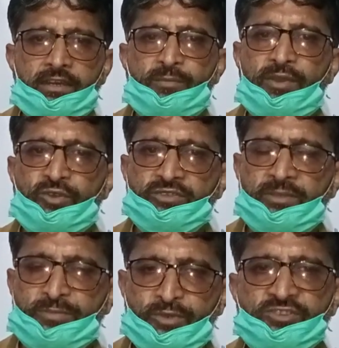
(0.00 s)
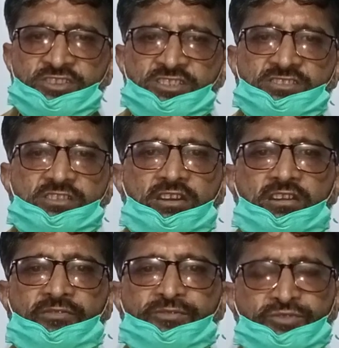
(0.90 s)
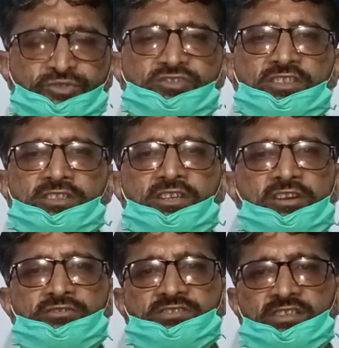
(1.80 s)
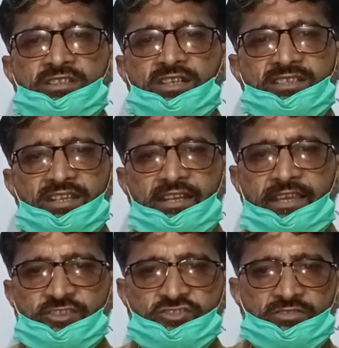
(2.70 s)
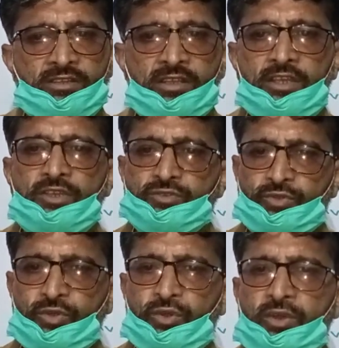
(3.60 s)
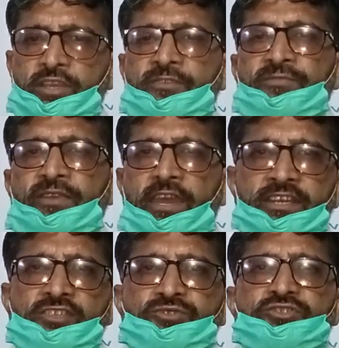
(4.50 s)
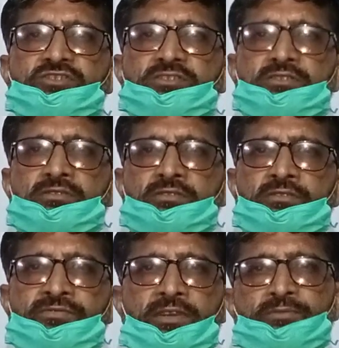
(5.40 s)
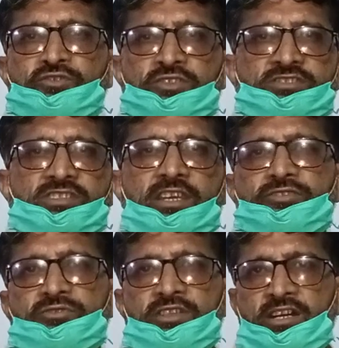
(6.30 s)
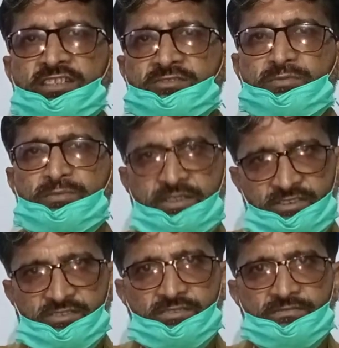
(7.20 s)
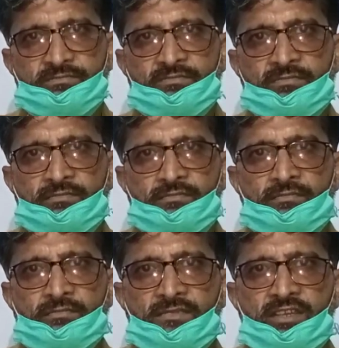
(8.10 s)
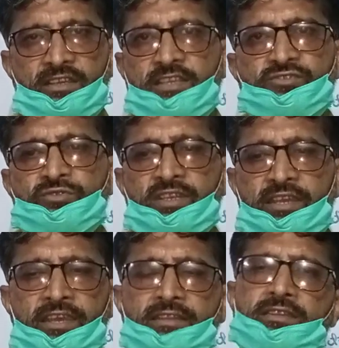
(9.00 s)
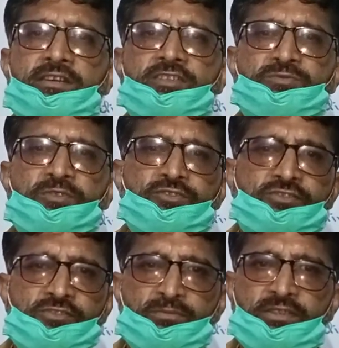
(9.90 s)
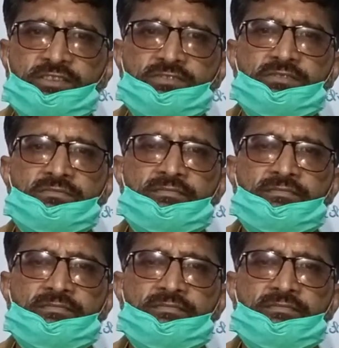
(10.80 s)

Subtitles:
about the process of using nouns in other lecture. So if any question from your side, you can ask me, please raise your hand and ask me question, please.